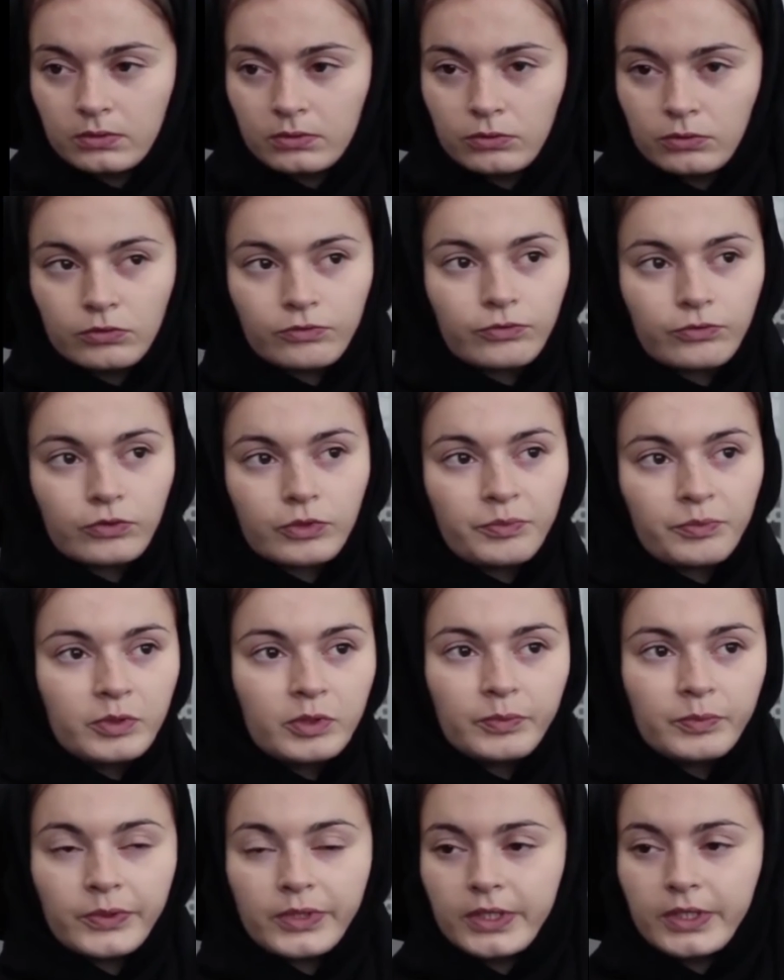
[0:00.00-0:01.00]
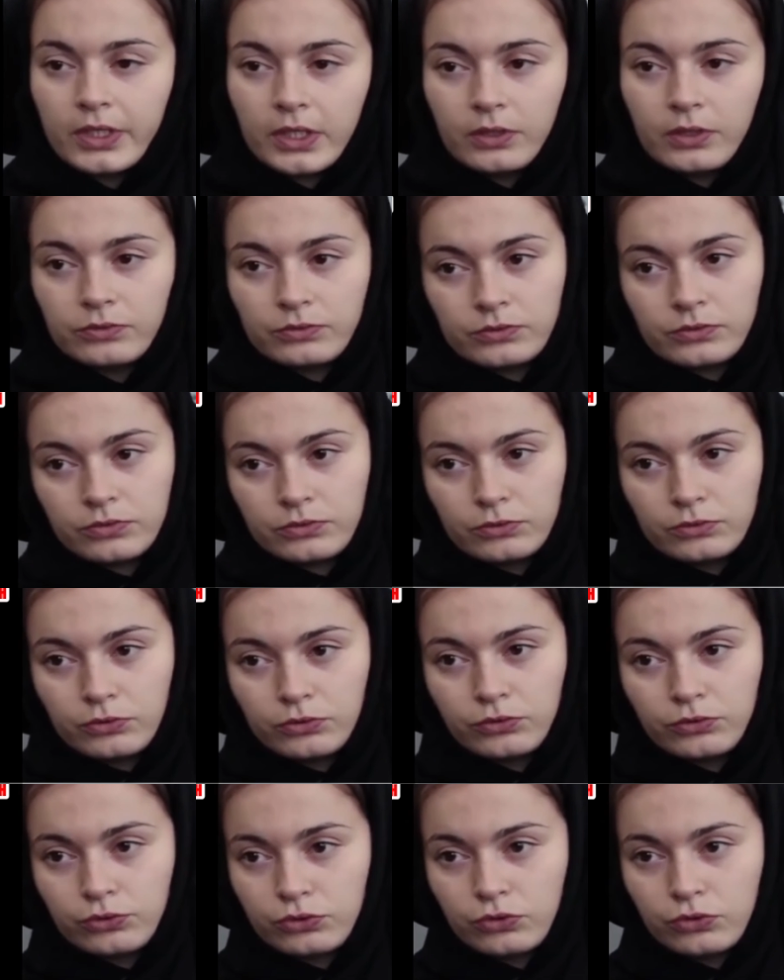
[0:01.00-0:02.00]
not for people around,
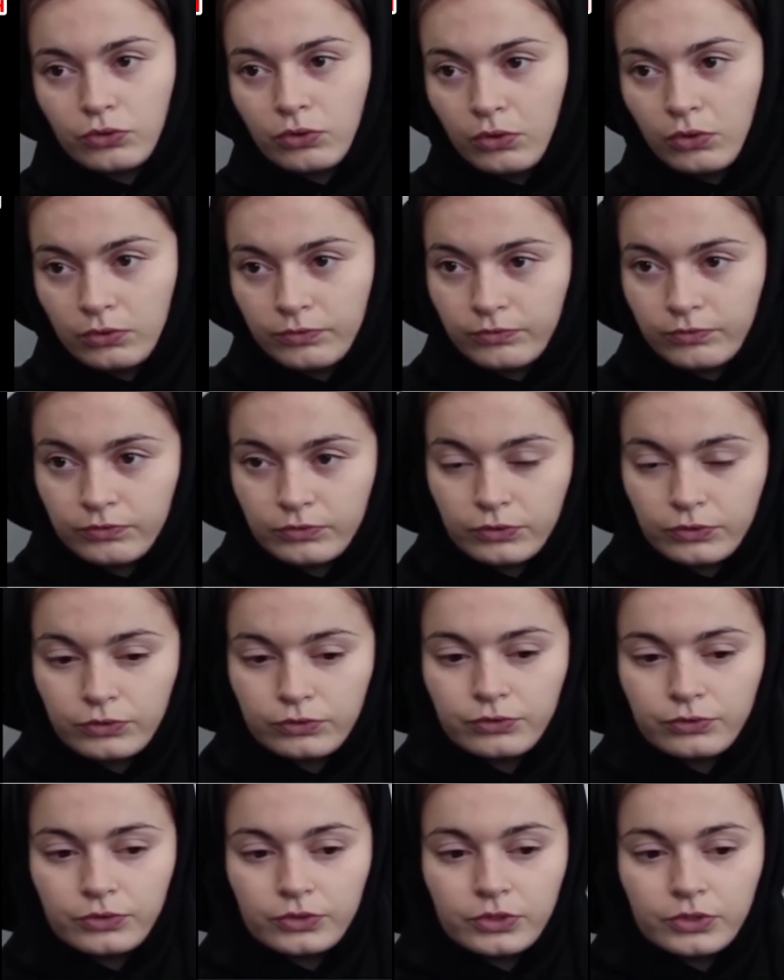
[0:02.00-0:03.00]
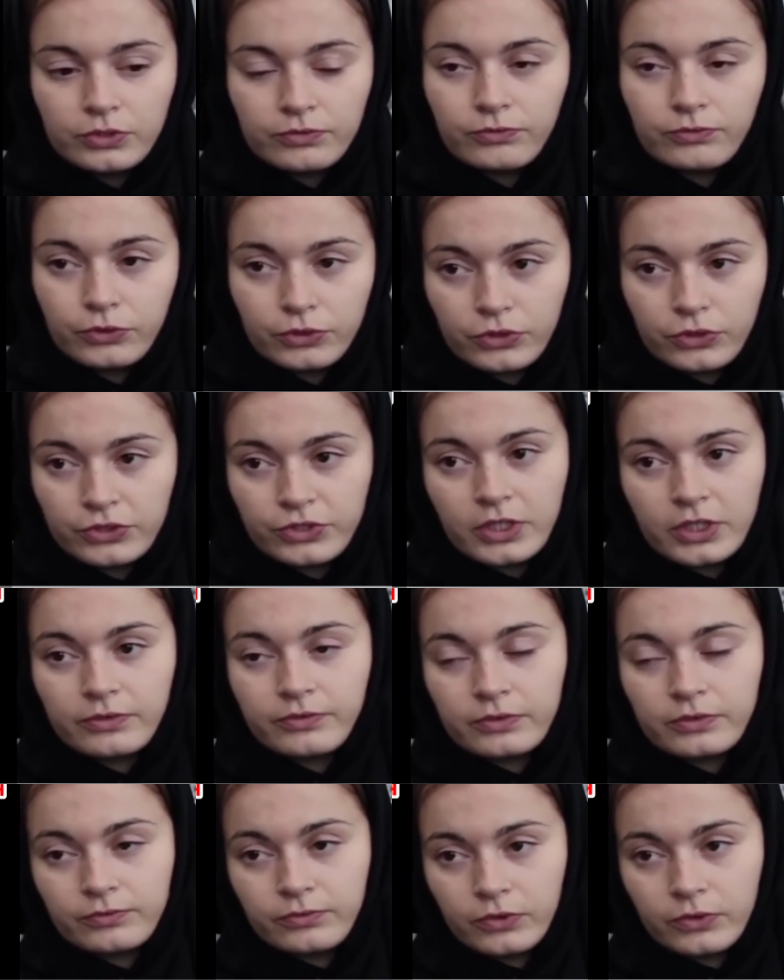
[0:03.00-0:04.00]
not to show off, you're doing it for
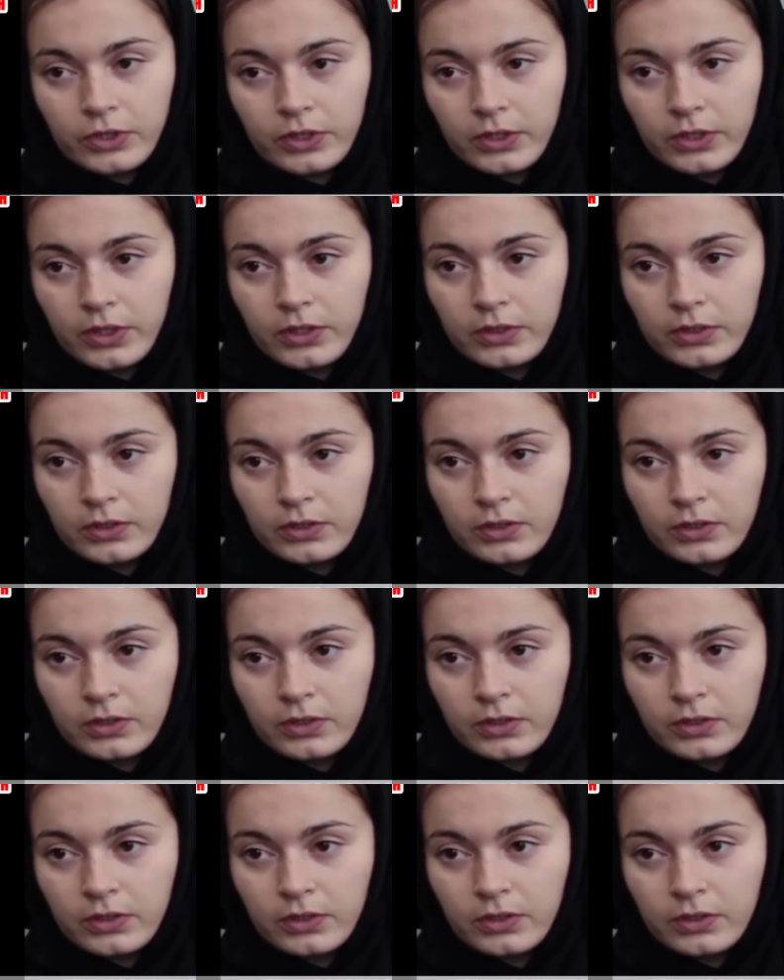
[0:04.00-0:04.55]
yourself and for Allah.